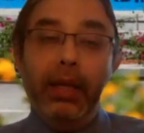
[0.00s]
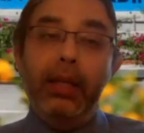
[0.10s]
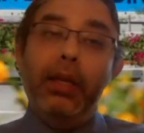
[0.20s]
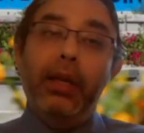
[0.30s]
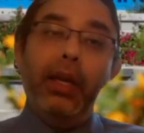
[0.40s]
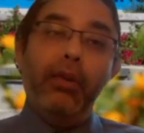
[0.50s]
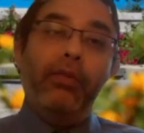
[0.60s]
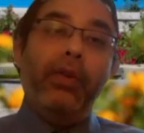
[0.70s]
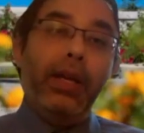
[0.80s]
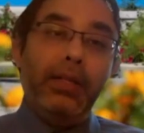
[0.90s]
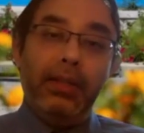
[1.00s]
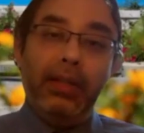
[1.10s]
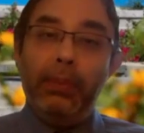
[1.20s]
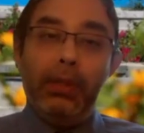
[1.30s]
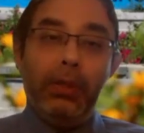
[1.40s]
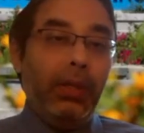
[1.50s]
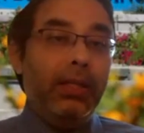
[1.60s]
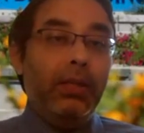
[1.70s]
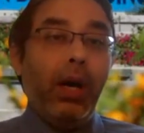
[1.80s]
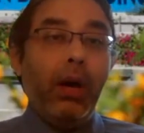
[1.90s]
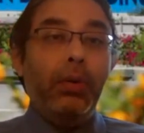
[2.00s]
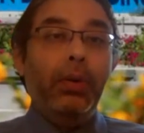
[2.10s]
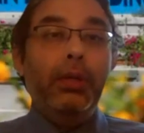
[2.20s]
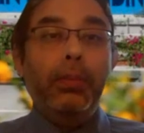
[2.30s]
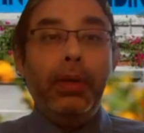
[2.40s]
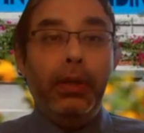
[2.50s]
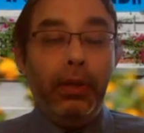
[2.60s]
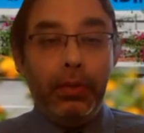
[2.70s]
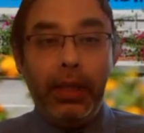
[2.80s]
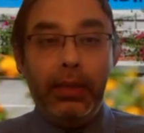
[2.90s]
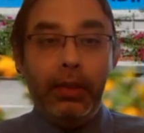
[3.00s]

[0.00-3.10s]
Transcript: It can create your financial statements, but it doesn't know how to interpret those, right?